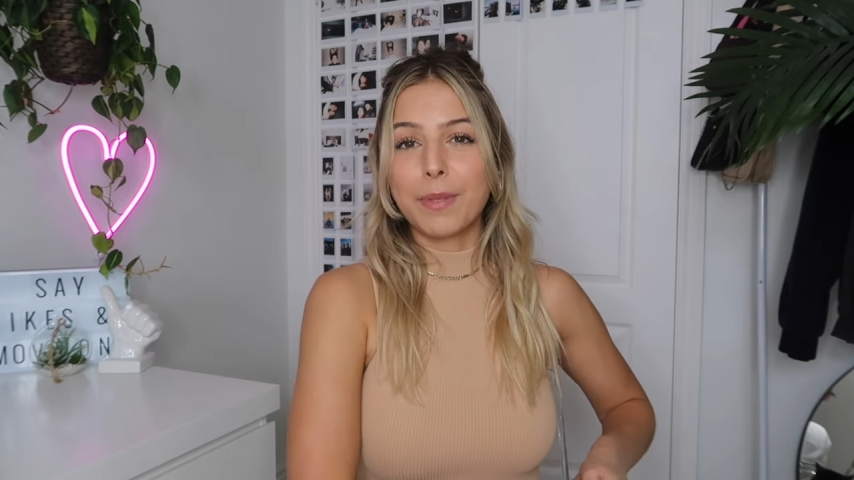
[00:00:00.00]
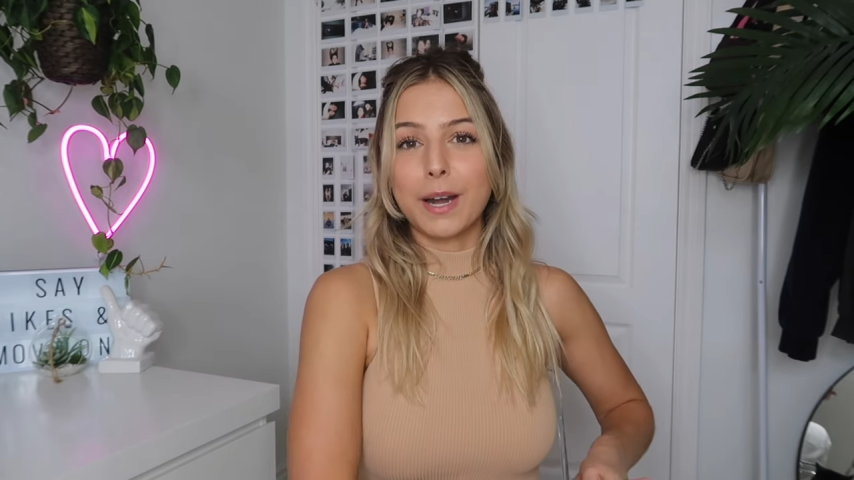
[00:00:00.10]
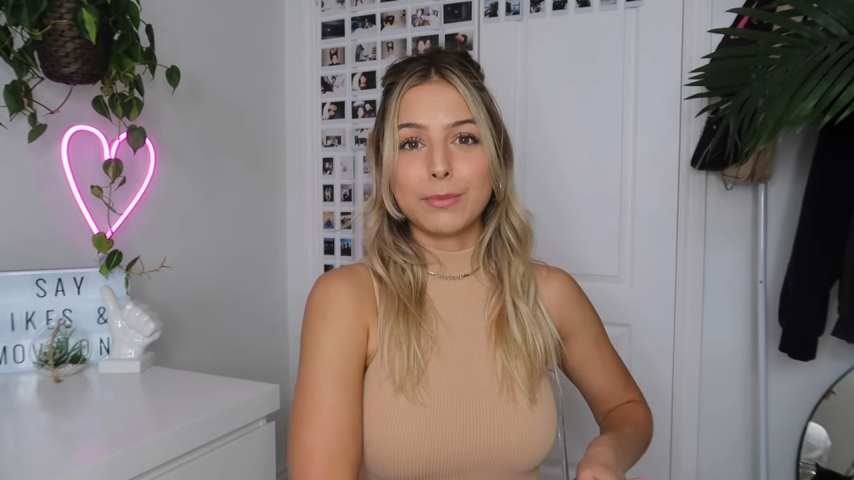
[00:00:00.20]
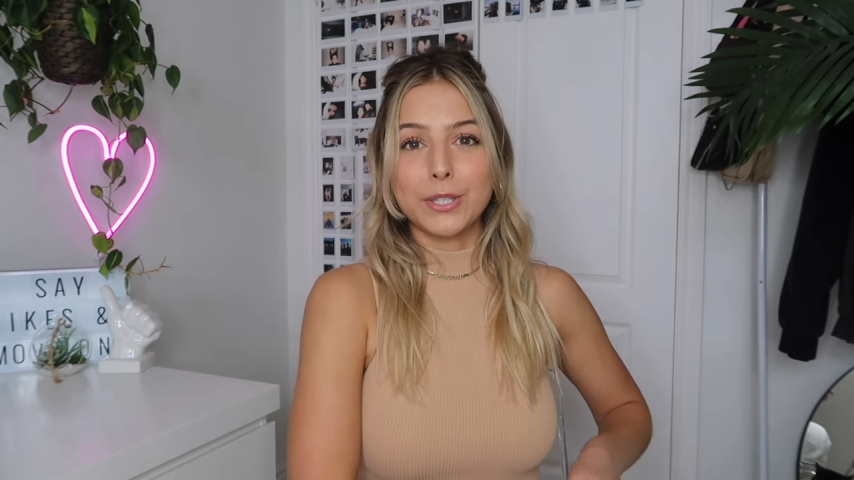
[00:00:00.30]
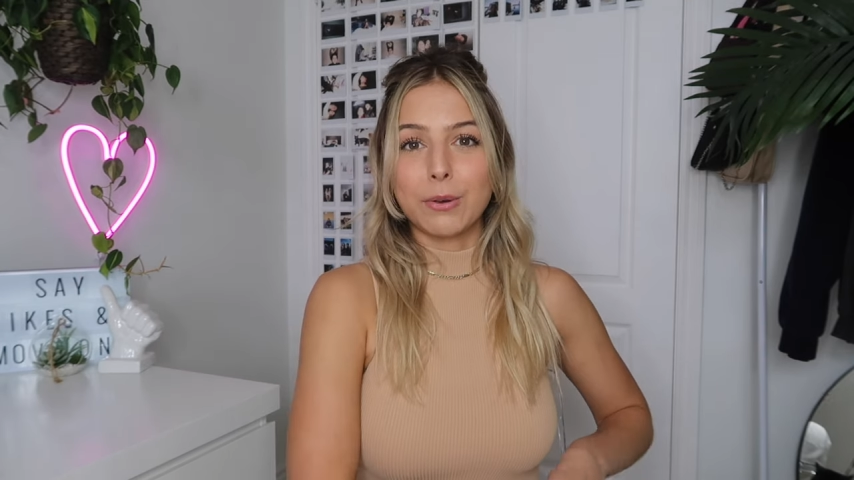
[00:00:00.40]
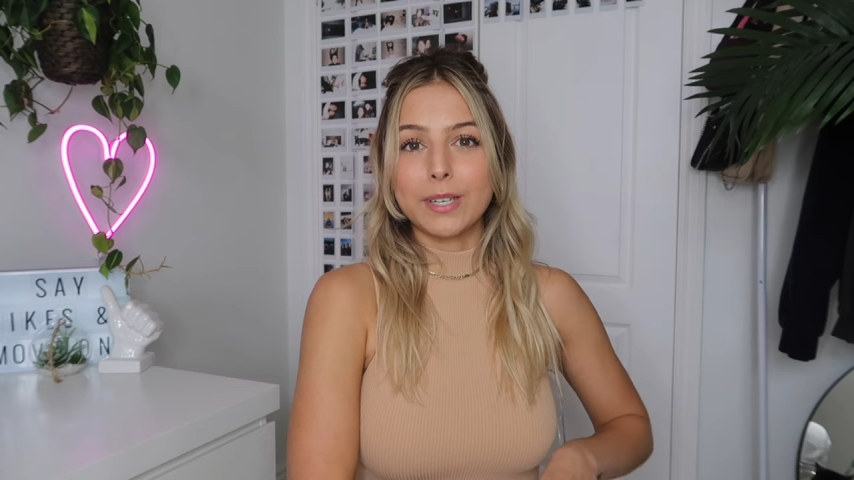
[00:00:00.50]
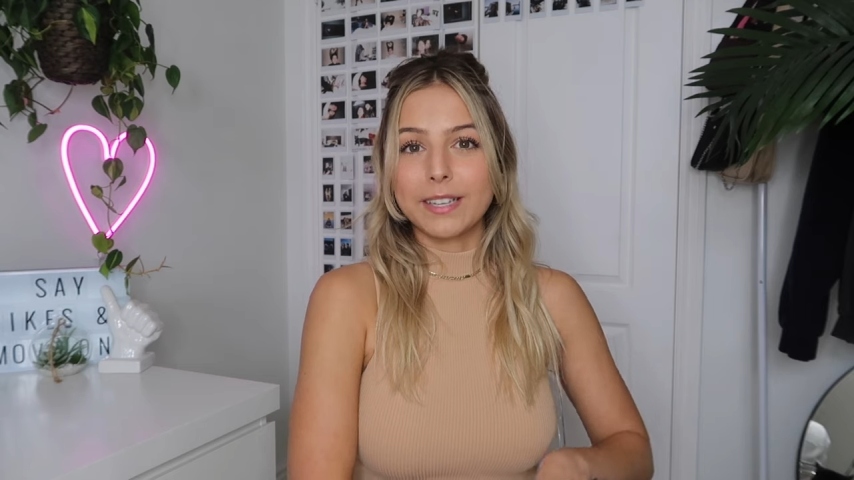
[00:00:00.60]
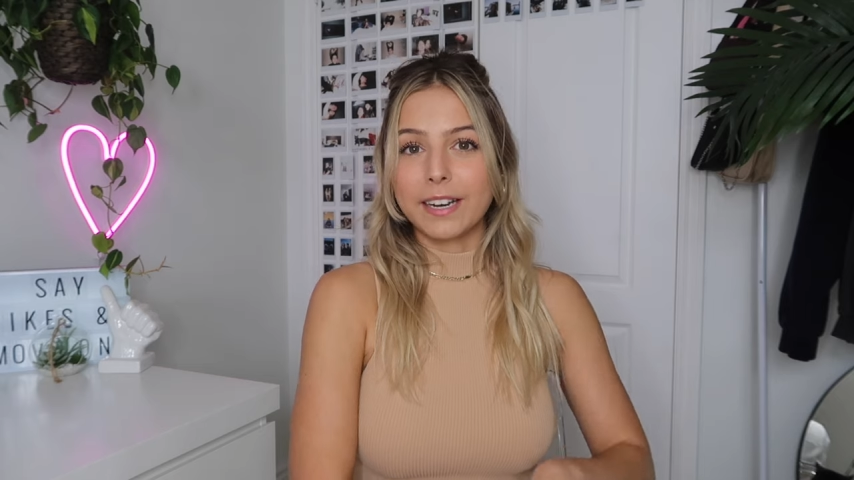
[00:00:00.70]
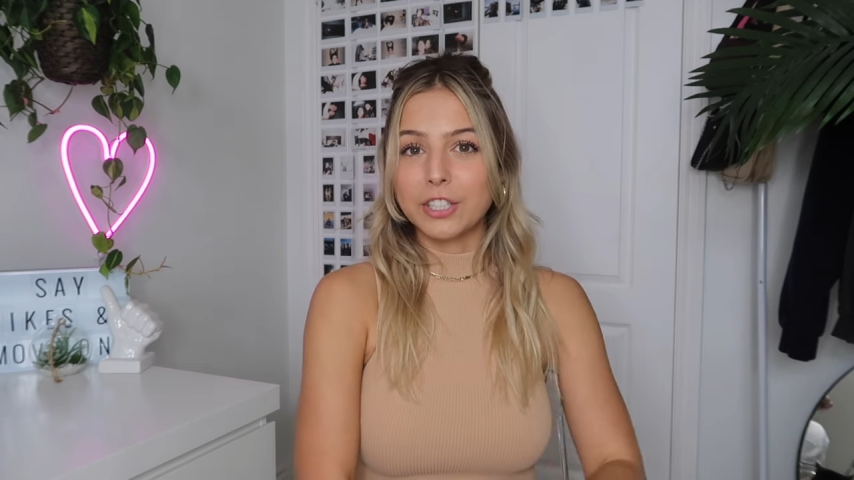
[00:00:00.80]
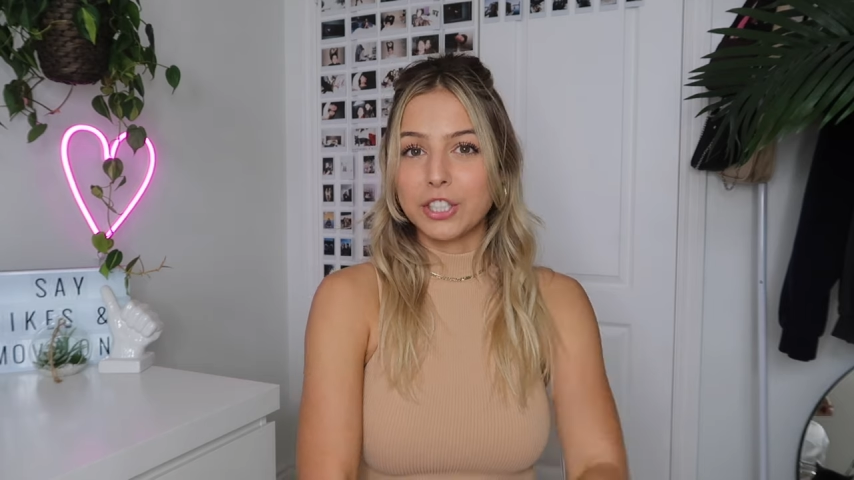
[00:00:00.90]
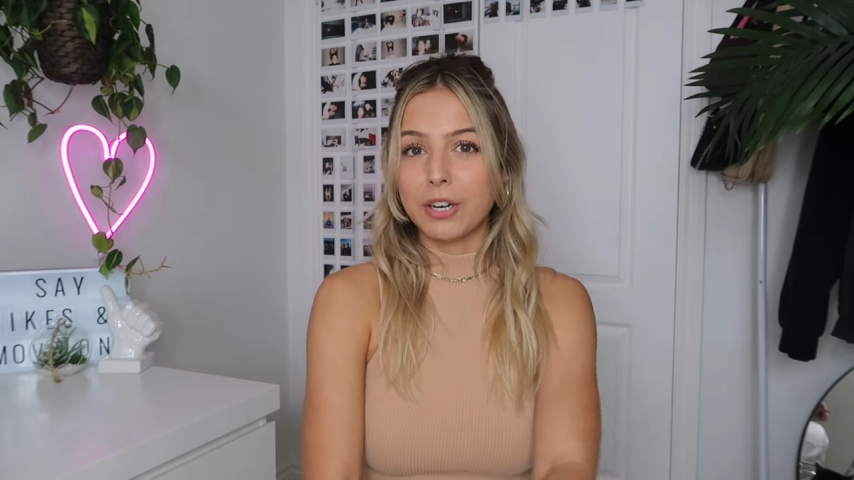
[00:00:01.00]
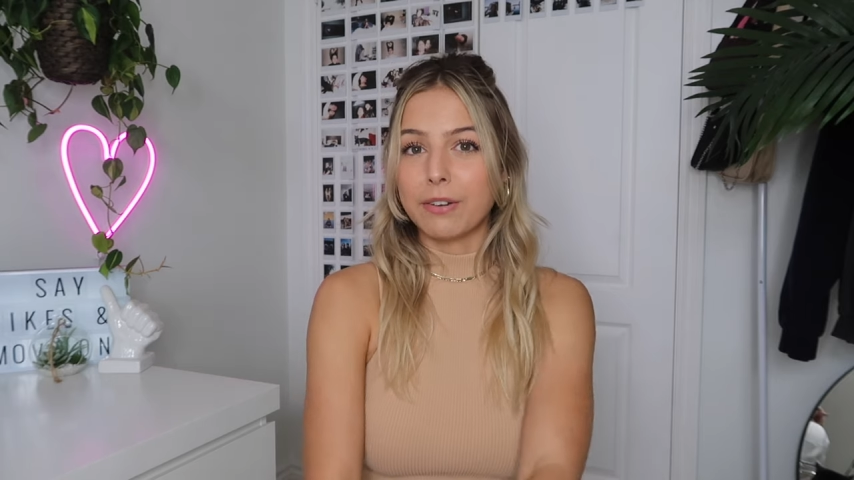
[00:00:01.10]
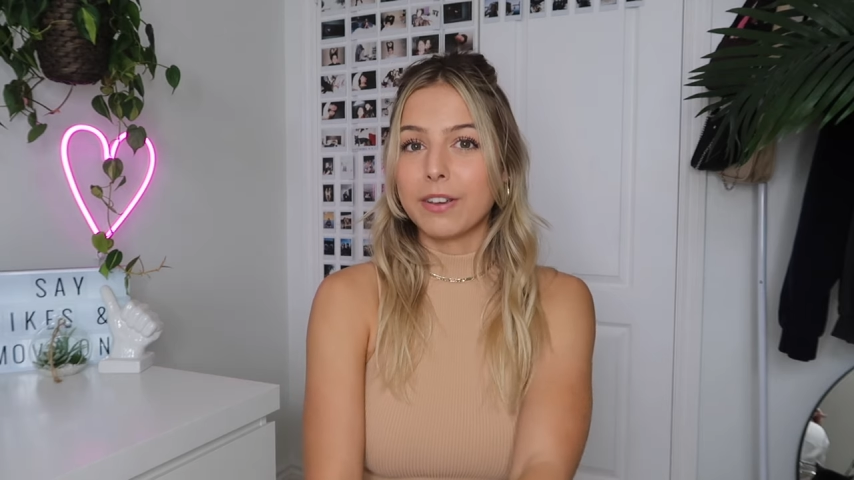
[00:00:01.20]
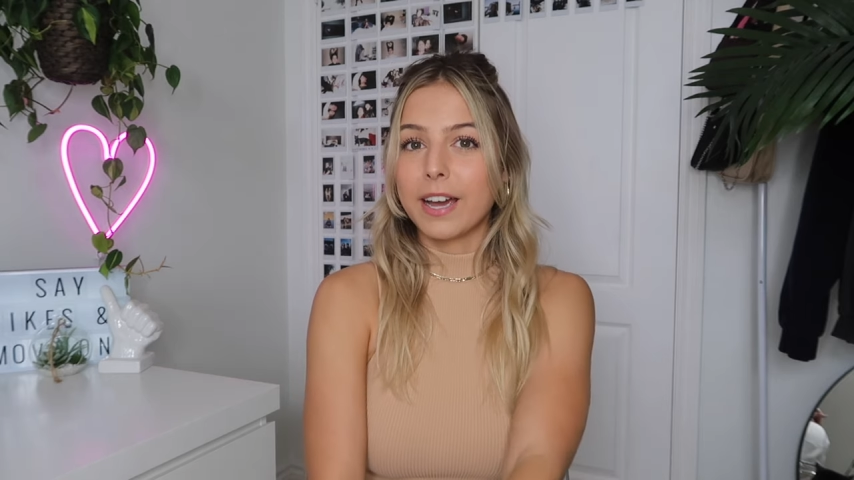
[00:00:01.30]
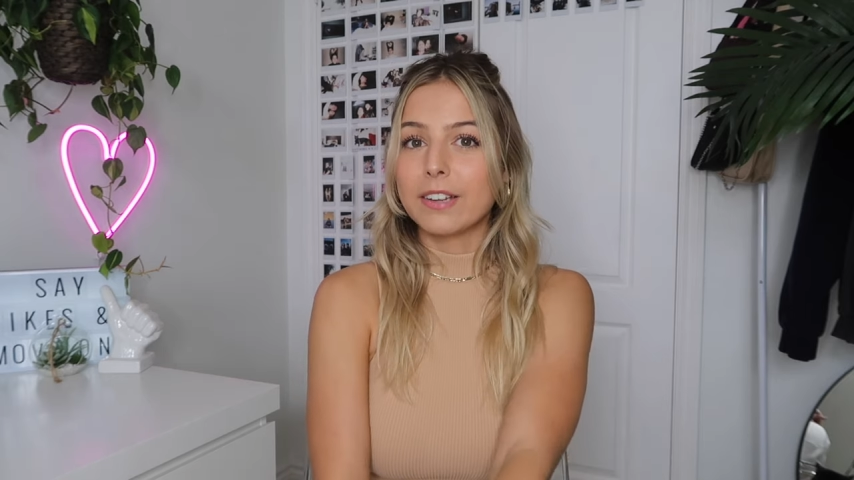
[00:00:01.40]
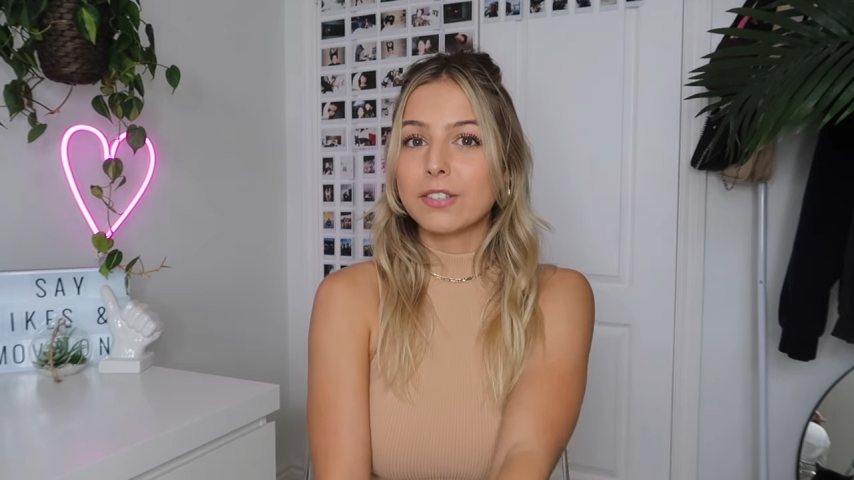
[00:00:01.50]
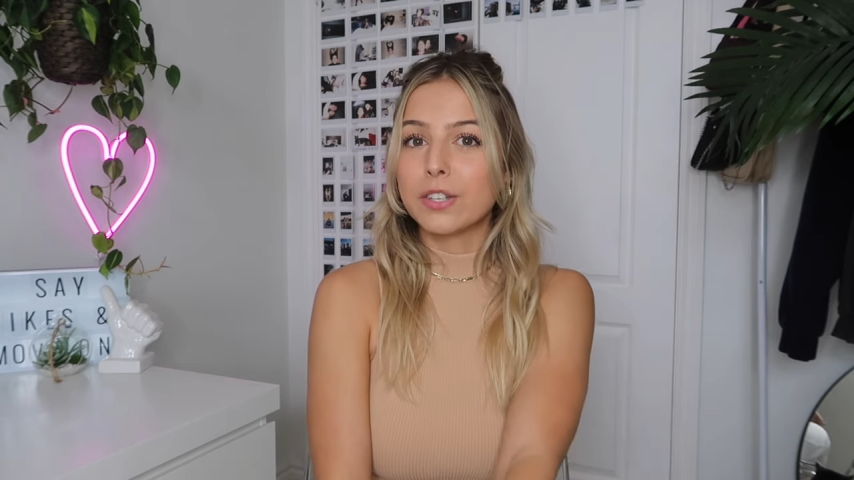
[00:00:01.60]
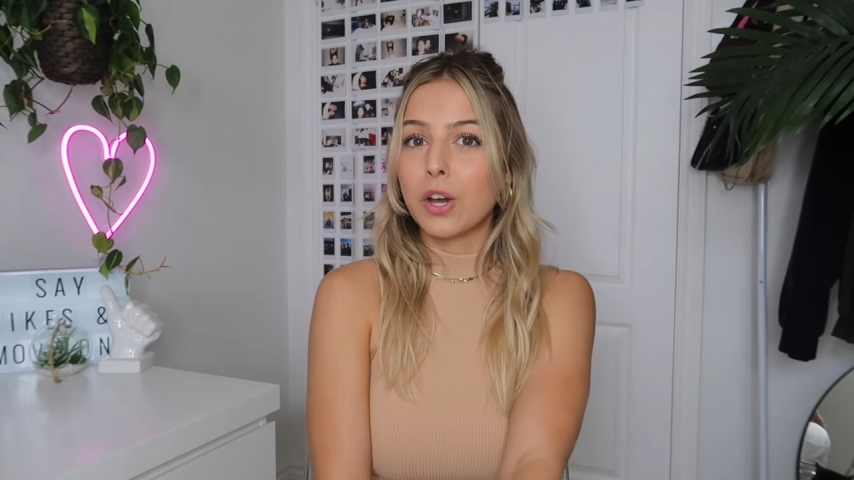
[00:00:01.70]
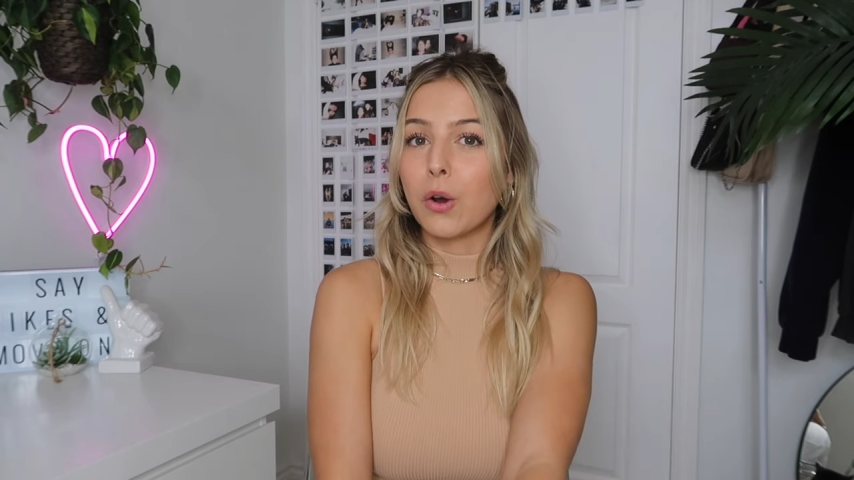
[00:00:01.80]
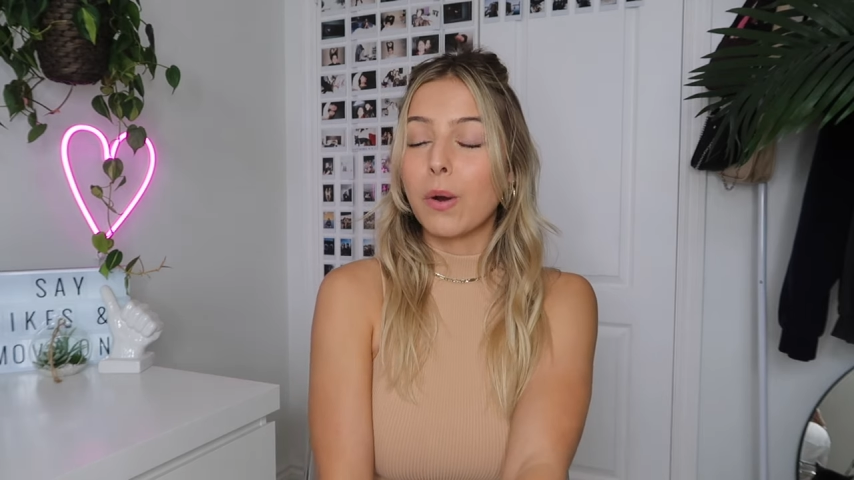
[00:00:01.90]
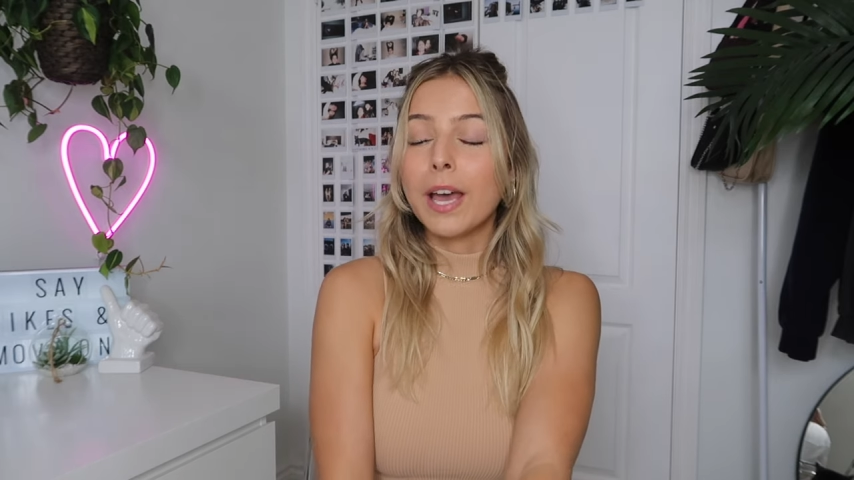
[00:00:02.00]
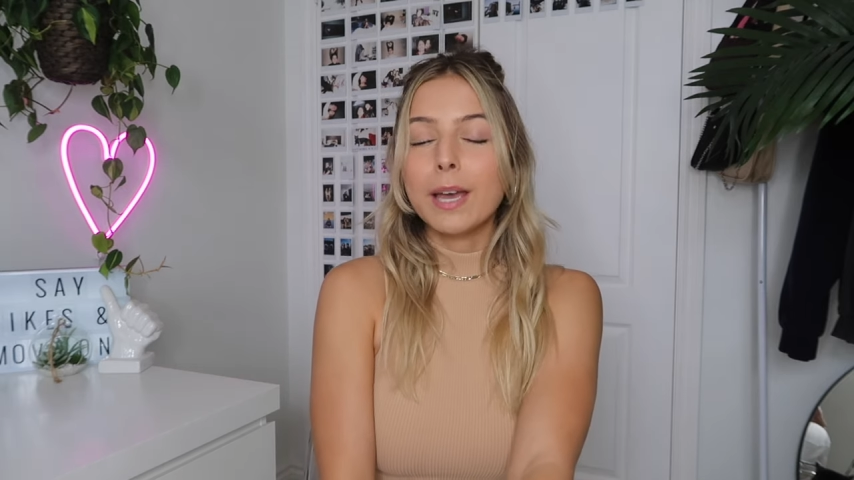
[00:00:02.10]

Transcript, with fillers: that I'm so excited to share with you guys. So